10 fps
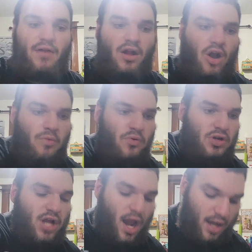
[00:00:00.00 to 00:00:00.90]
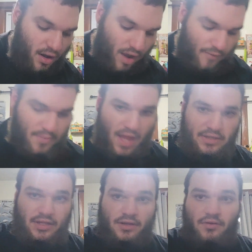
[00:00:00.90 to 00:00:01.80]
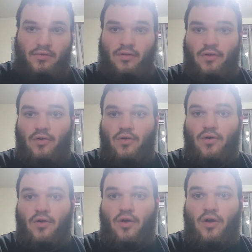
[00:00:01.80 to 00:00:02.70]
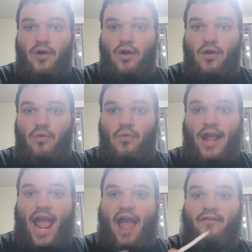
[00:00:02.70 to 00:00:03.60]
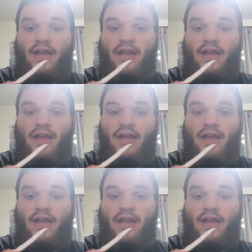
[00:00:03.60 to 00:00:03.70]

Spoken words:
cardboard cutout of Bendy. We have